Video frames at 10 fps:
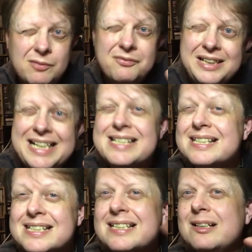on
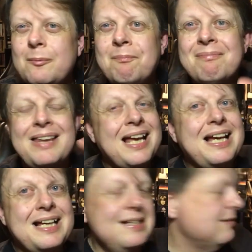this
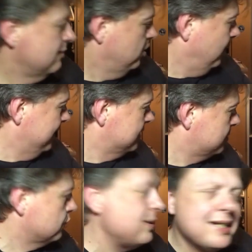isn't quite as
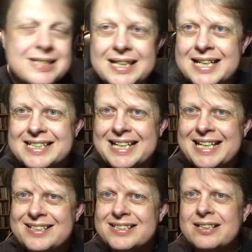strict as it
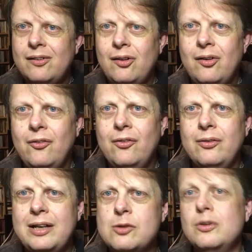is, or
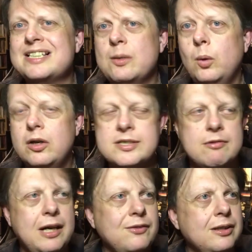as it was
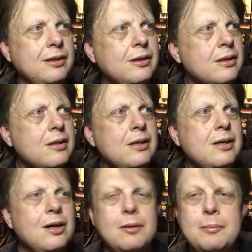rather,
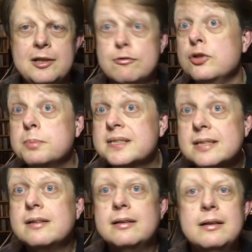on my
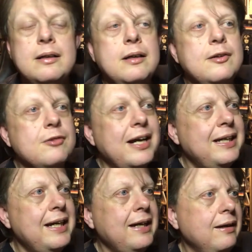group's
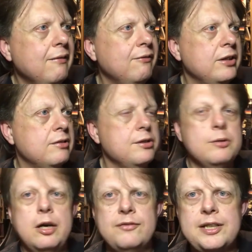ranking, which
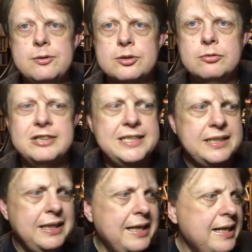hopefully you saw
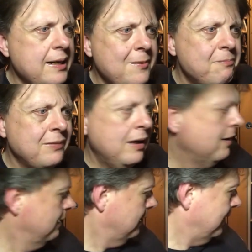recently.
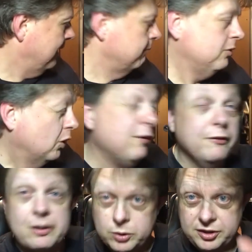Although
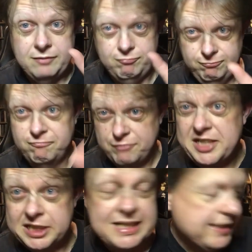that wasn't
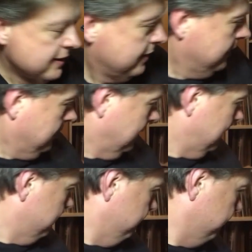rigid.
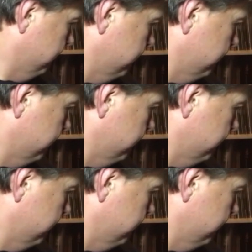But